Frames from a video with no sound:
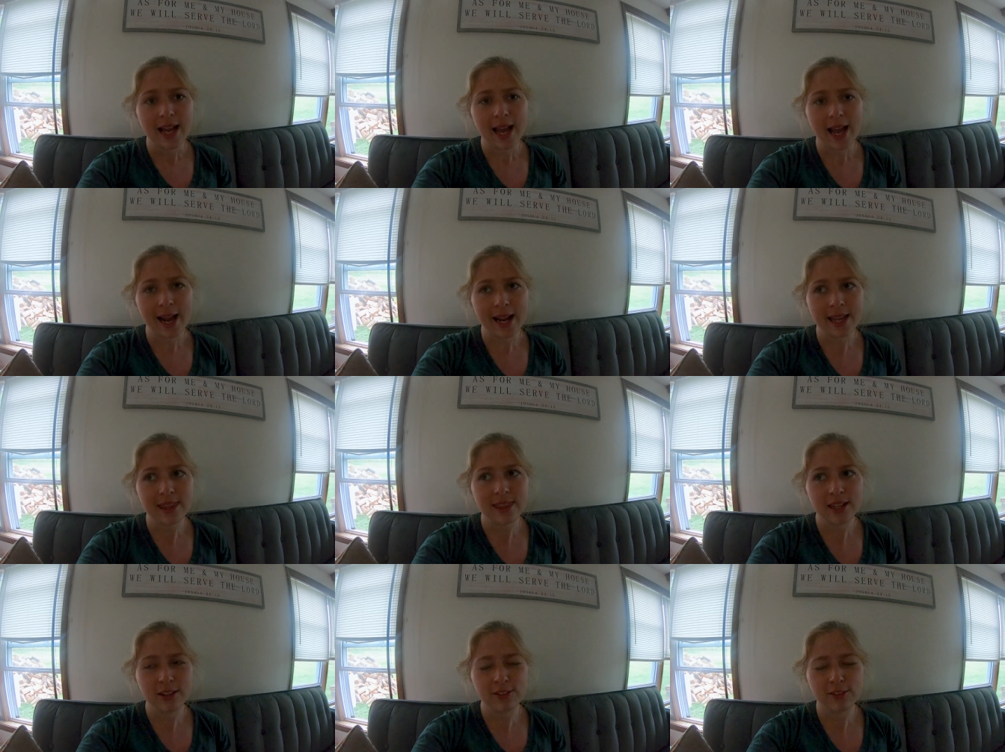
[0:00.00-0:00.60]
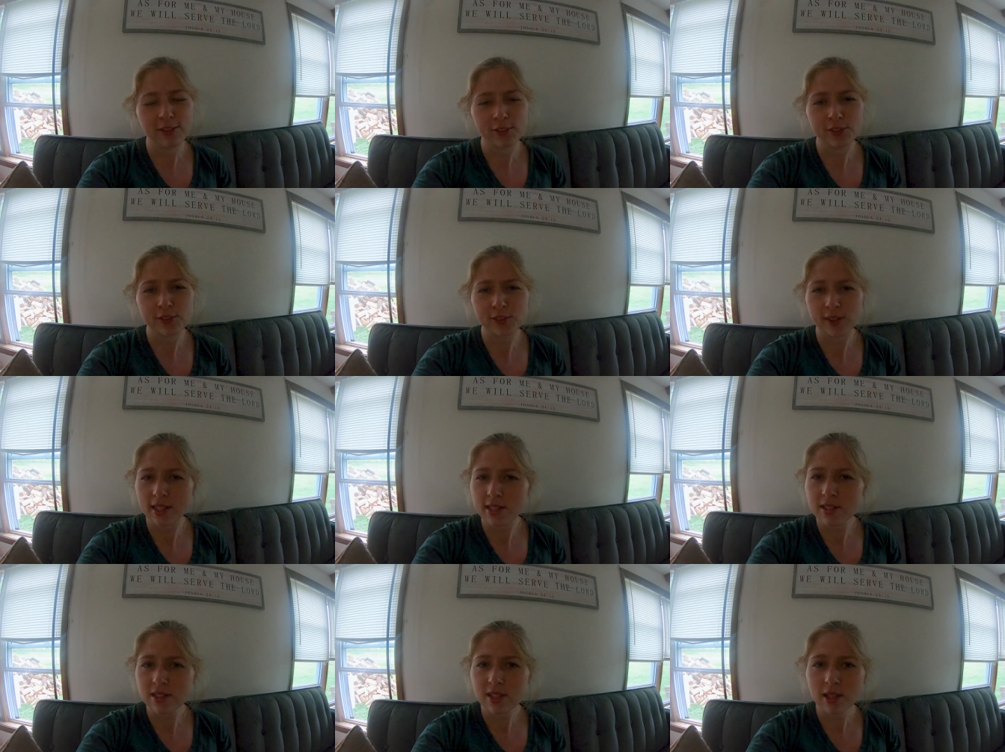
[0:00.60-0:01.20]
I then
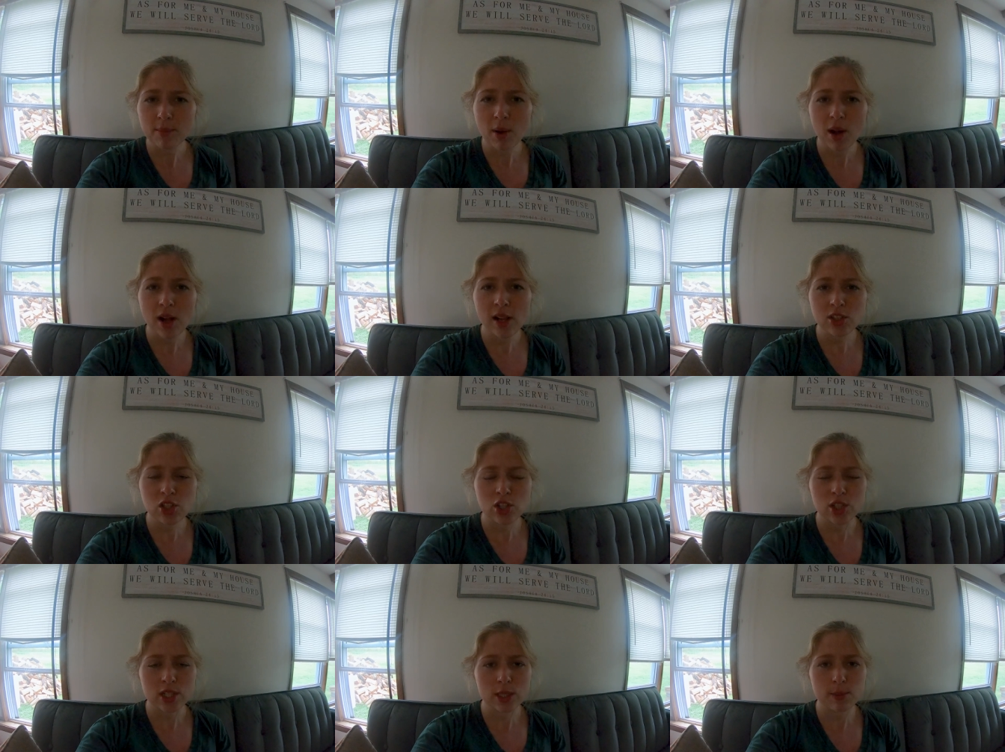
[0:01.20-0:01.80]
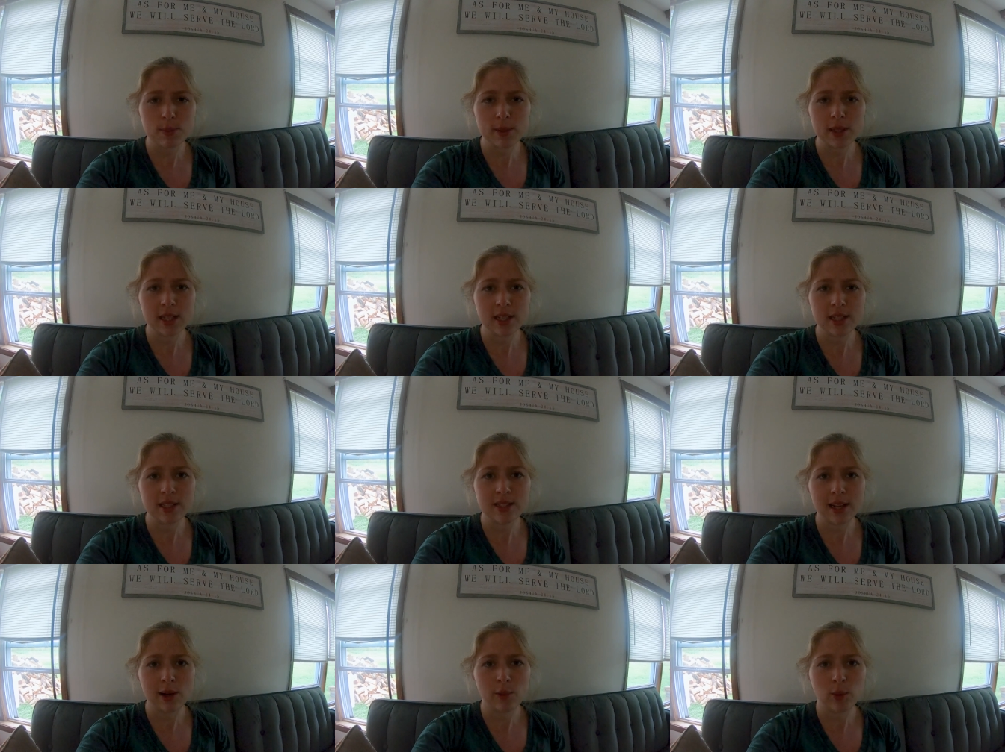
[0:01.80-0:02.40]
freeze them all just
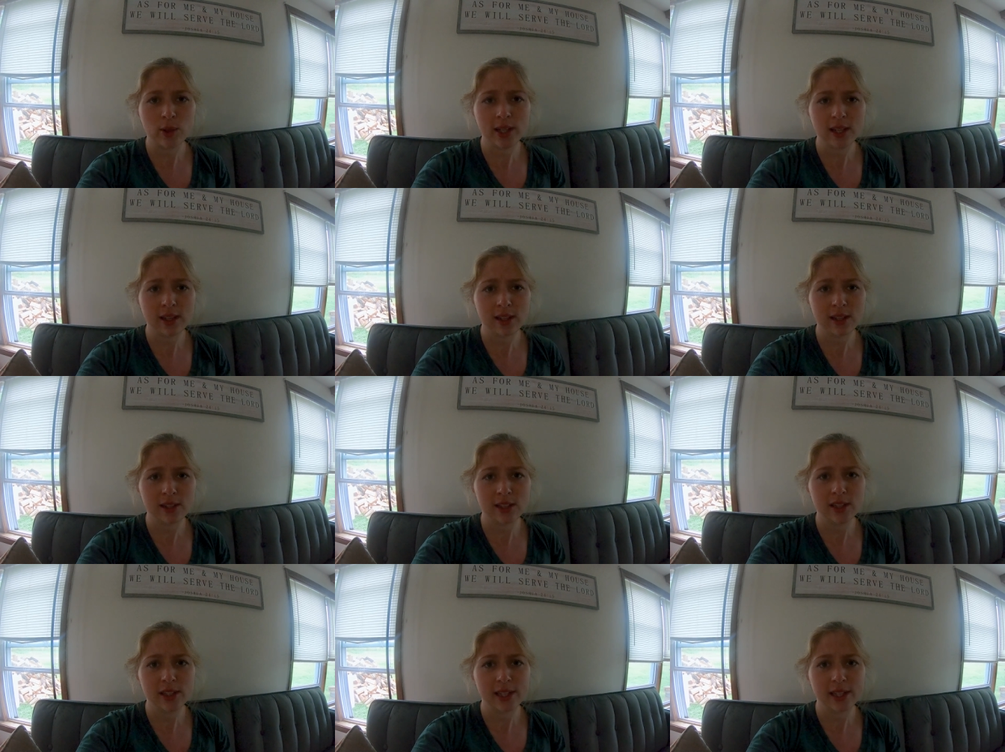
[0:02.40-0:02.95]
because I want to kill,